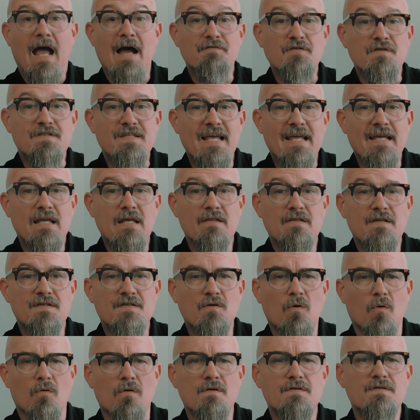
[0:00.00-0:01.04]
After taking this
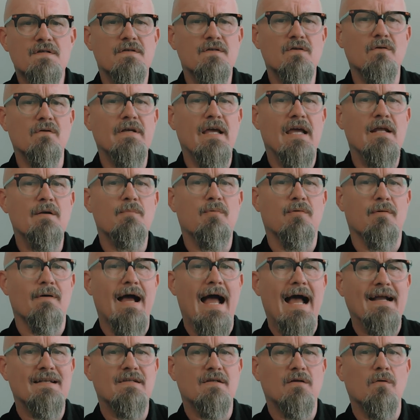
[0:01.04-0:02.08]
course, you'll gain
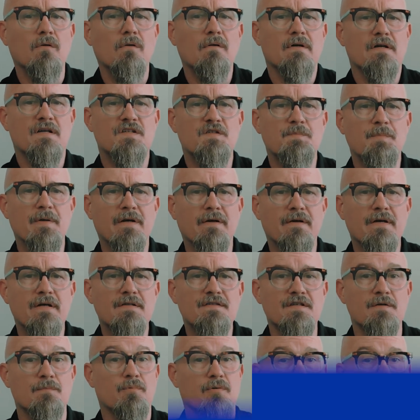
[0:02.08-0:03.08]
practical experience in